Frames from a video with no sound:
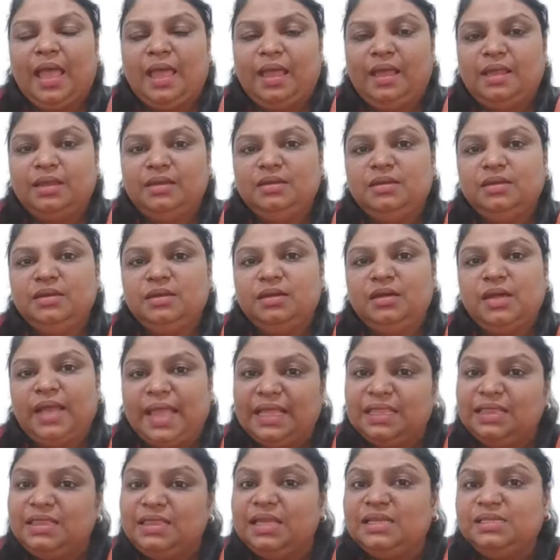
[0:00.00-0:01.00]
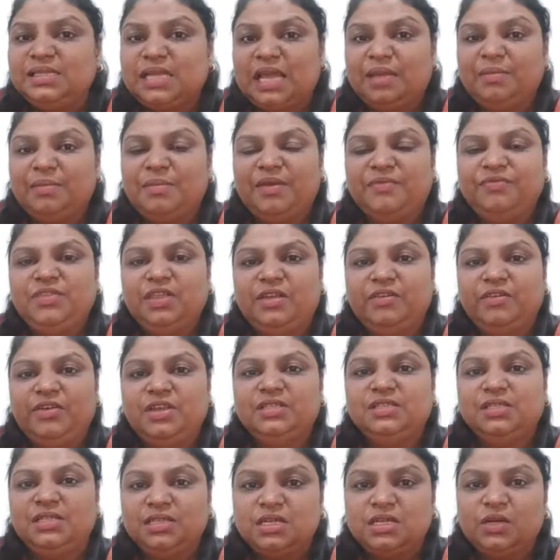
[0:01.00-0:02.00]
And at that time, if there
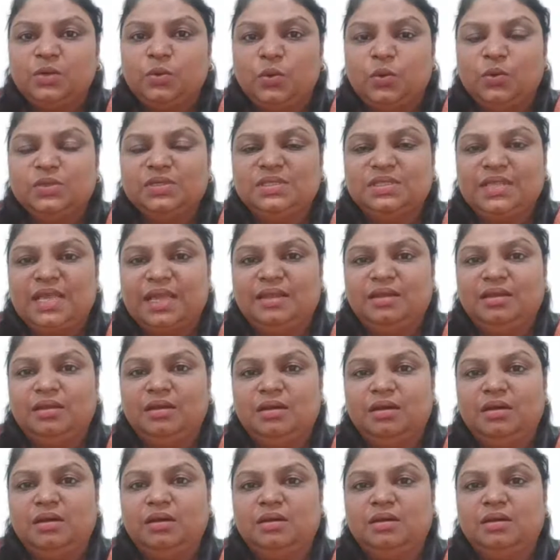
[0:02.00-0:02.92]
is intercourse, then